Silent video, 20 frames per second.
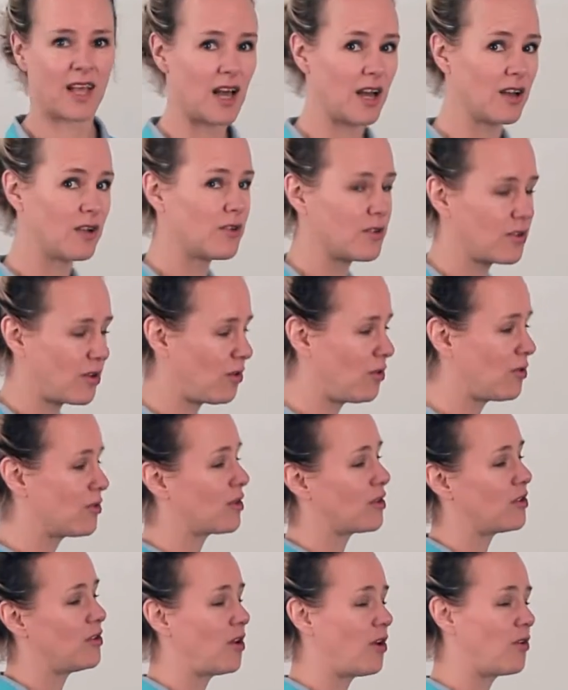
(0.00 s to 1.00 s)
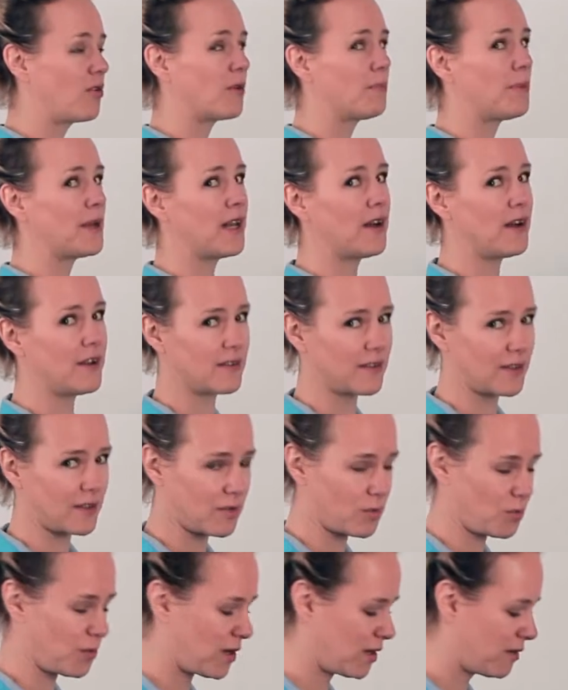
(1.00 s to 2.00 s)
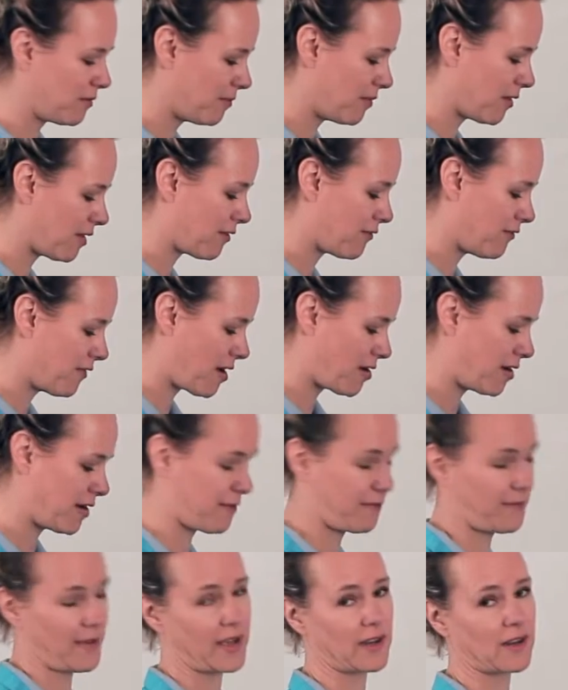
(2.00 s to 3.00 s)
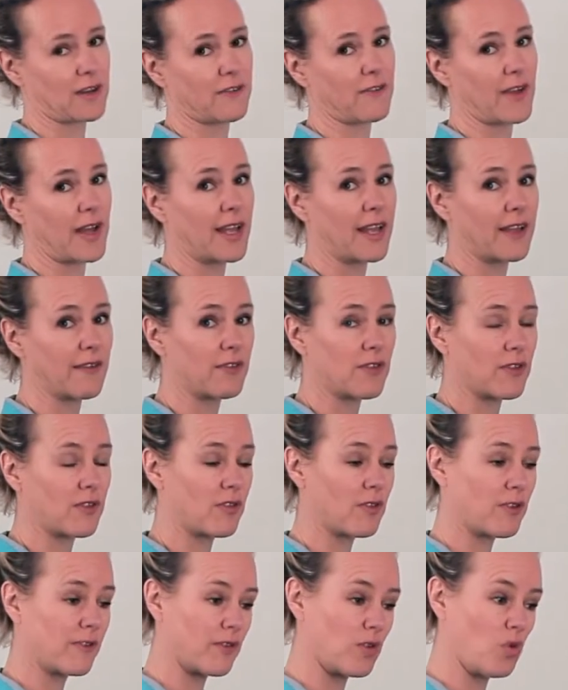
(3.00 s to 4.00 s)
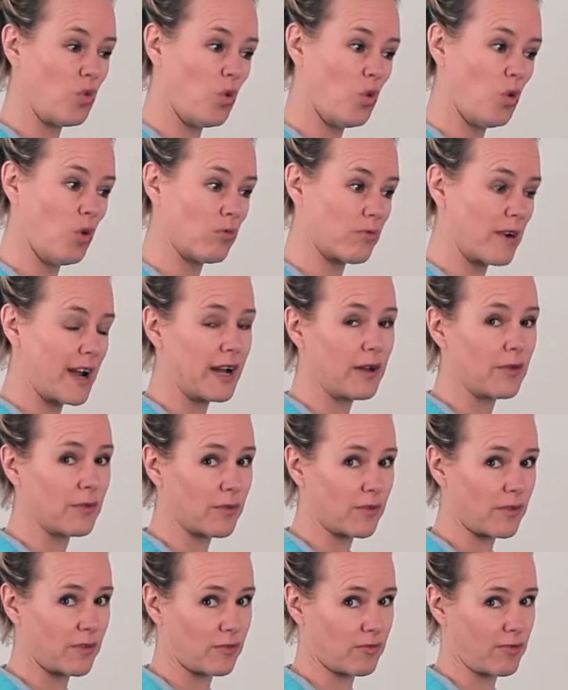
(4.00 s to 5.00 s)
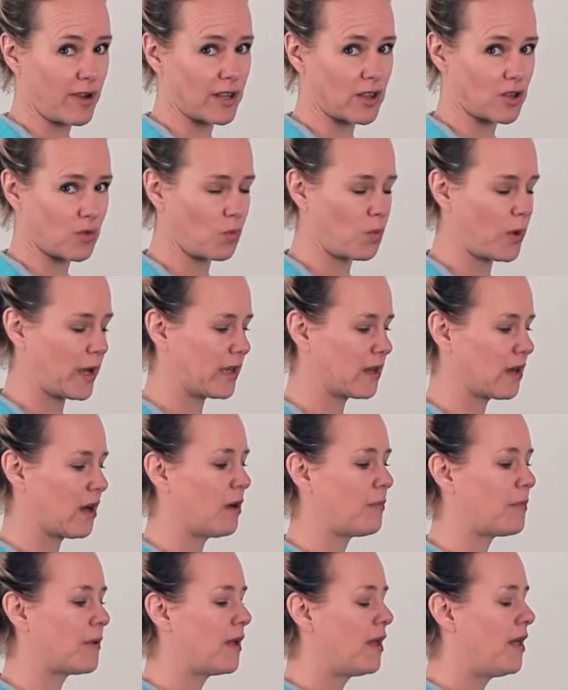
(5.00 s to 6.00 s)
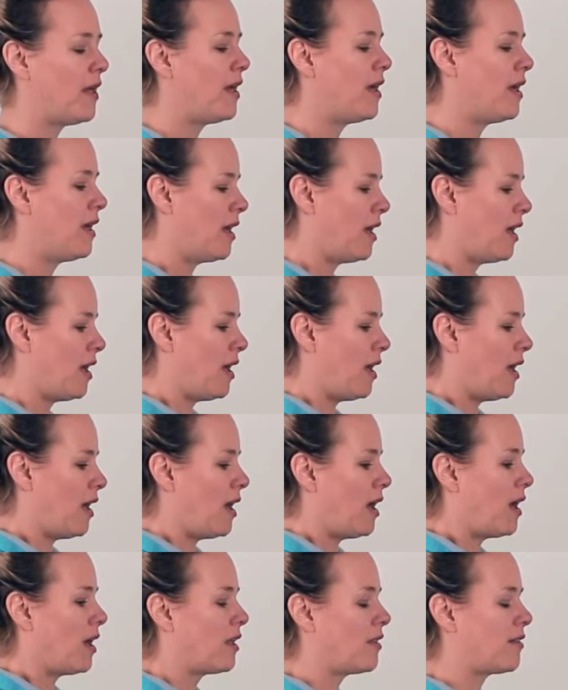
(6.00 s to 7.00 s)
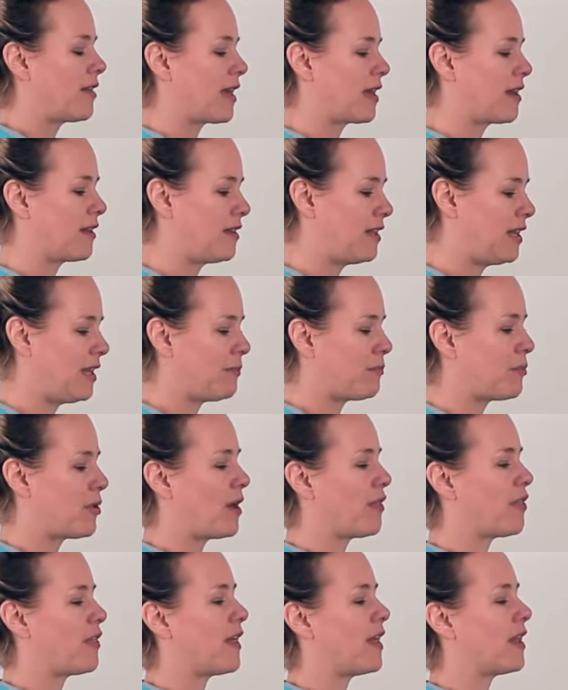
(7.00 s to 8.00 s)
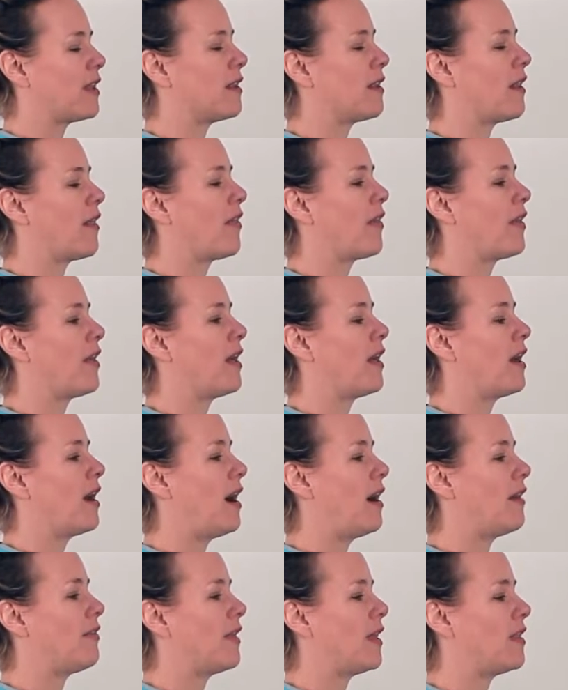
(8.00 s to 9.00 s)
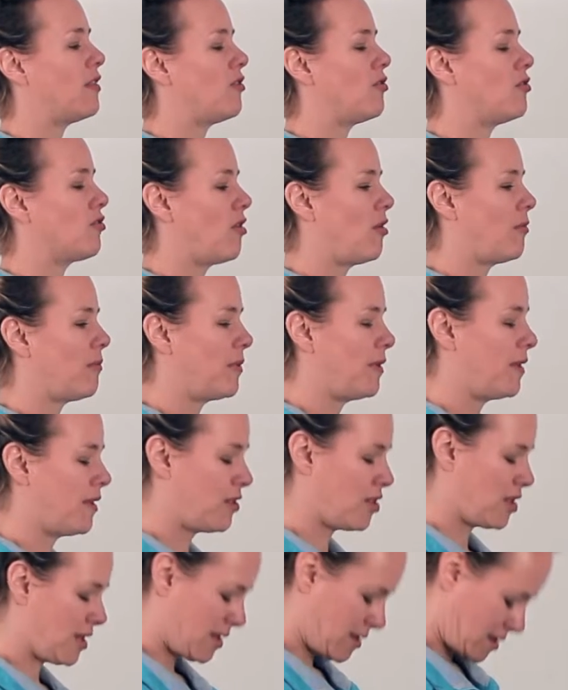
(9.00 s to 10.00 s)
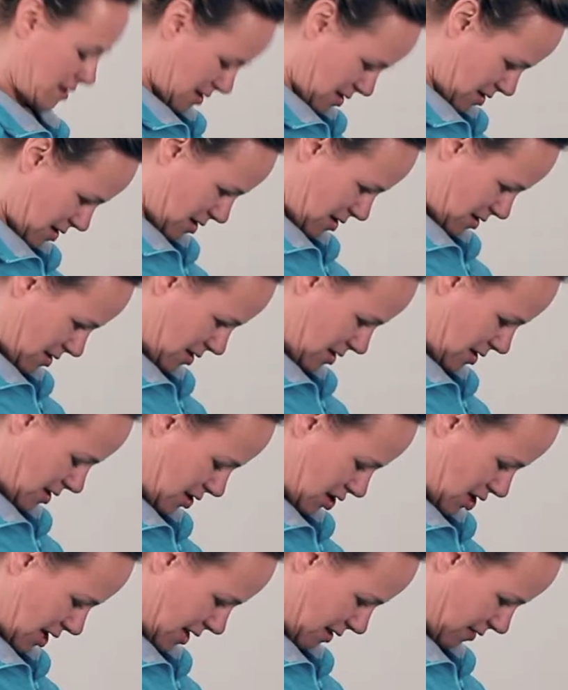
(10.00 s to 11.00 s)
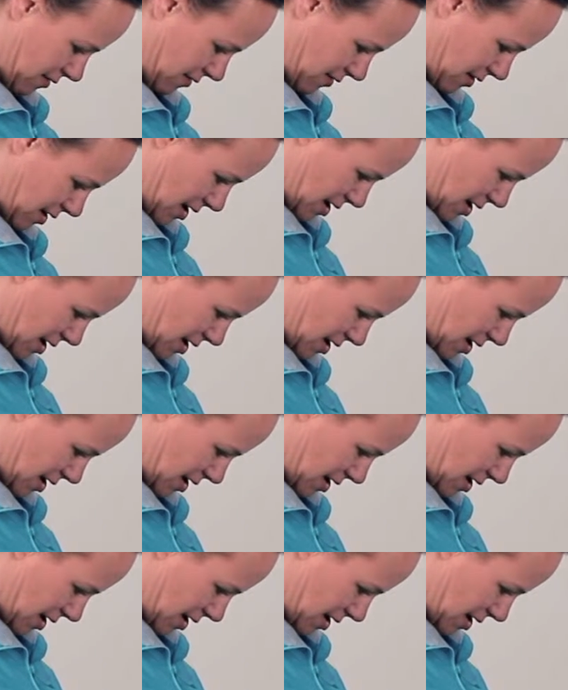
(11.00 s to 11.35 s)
a good old yoga Pilates one that's very effective and gives it sort of an all-round stretch and wake up. Take a deep breath in, and then you drop your chin to your chest,